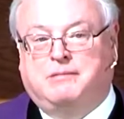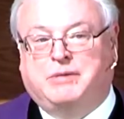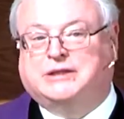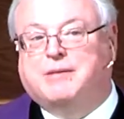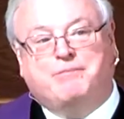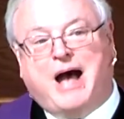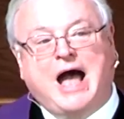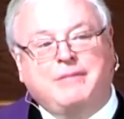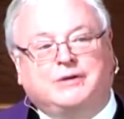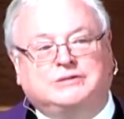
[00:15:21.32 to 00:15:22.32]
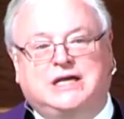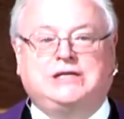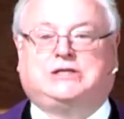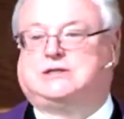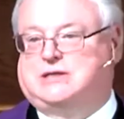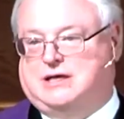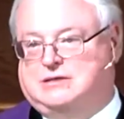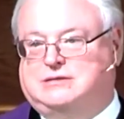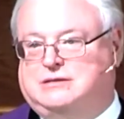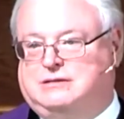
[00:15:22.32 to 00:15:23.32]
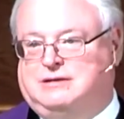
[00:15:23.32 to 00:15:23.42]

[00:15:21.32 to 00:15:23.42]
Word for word: But the Bible teaches us